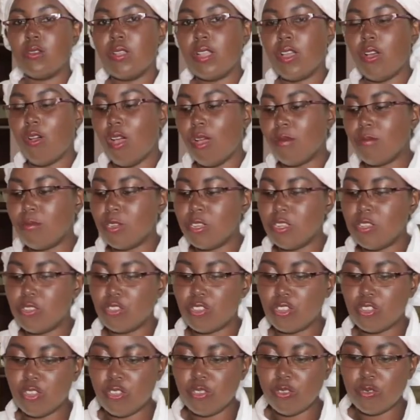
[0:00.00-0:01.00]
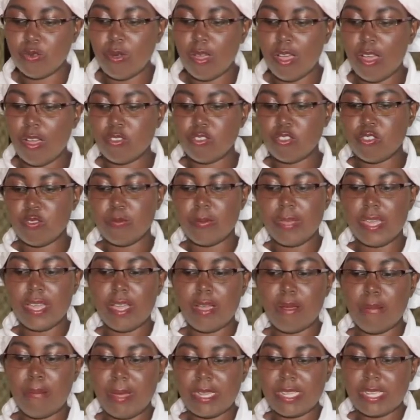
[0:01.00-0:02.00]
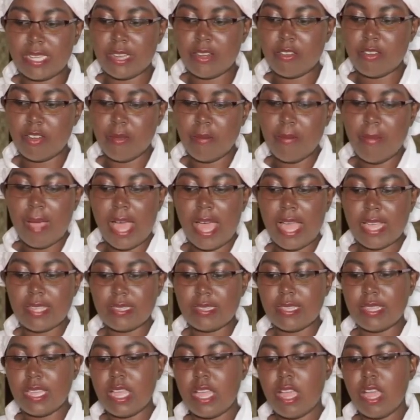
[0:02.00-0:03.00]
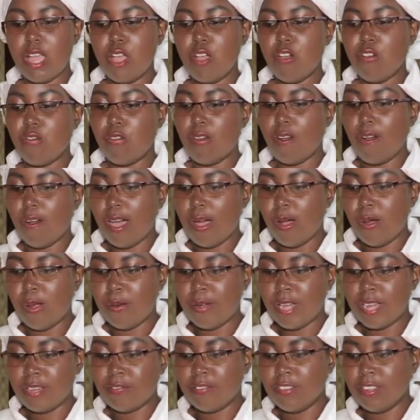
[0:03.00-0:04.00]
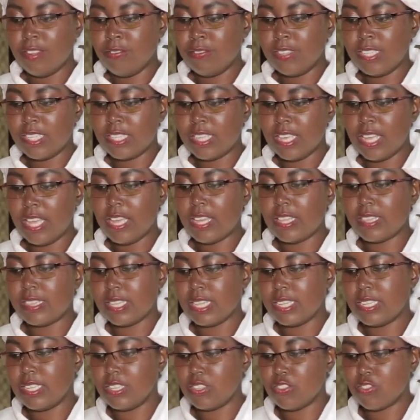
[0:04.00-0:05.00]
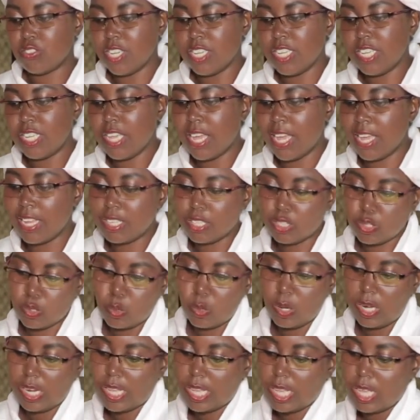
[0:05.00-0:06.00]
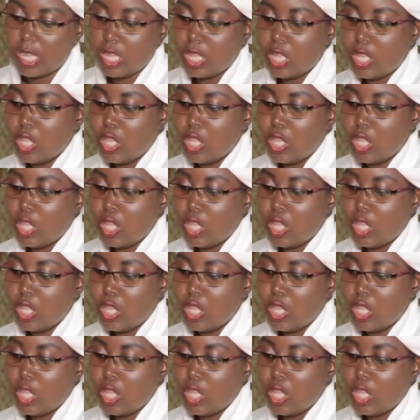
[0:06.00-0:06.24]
now I'm going to show you how to make buttercream icing for our red velvet cake that is ready and cooling.